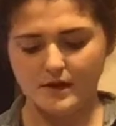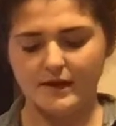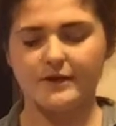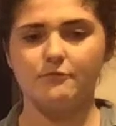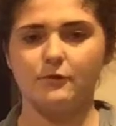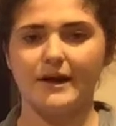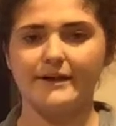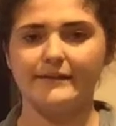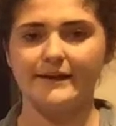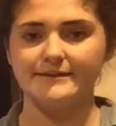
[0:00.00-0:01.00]
It
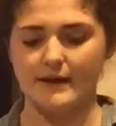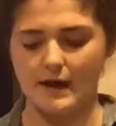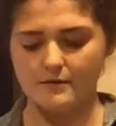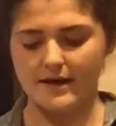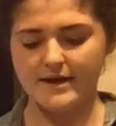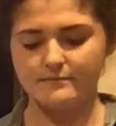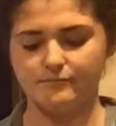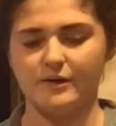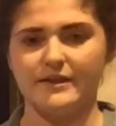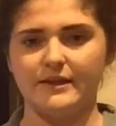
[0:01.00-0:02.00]
regulates heart rate,
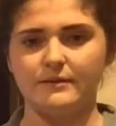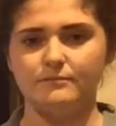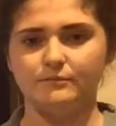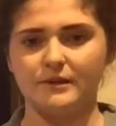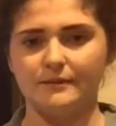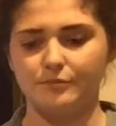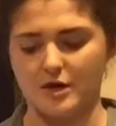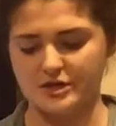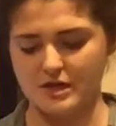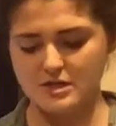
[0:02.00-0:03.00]
breathing, blood
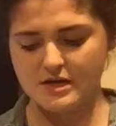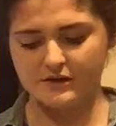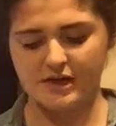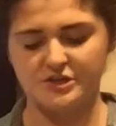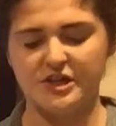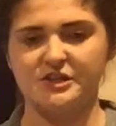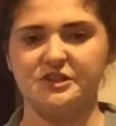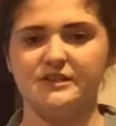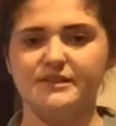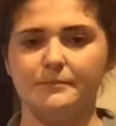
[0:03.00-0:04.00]
pressure,
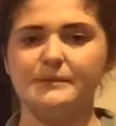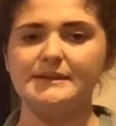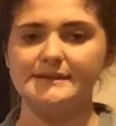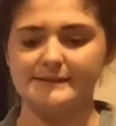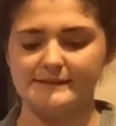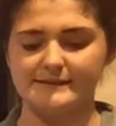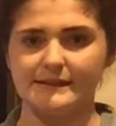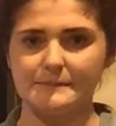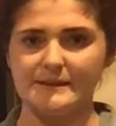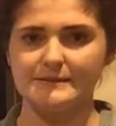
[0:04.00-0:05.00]
digestion, ability to
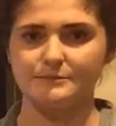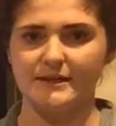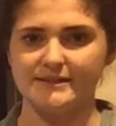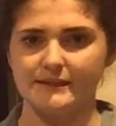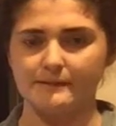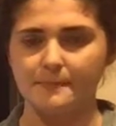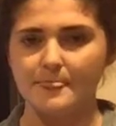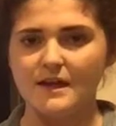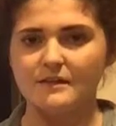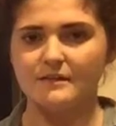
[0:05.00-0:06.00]
sleep, and sweating.
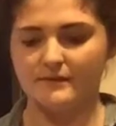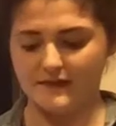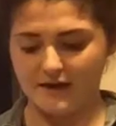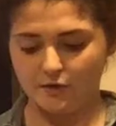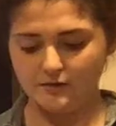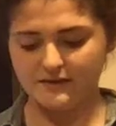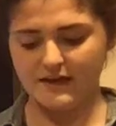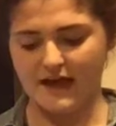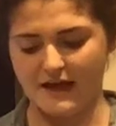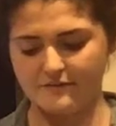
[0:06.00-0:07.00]
They also
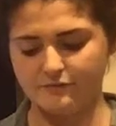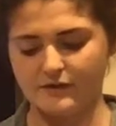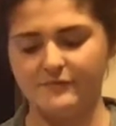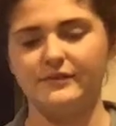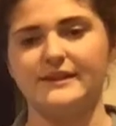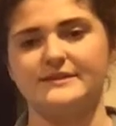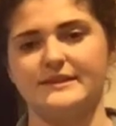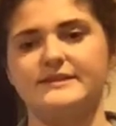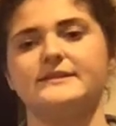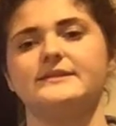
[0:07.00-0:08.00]
have reflex
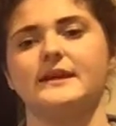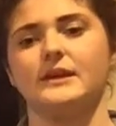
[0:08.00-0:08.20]
centers that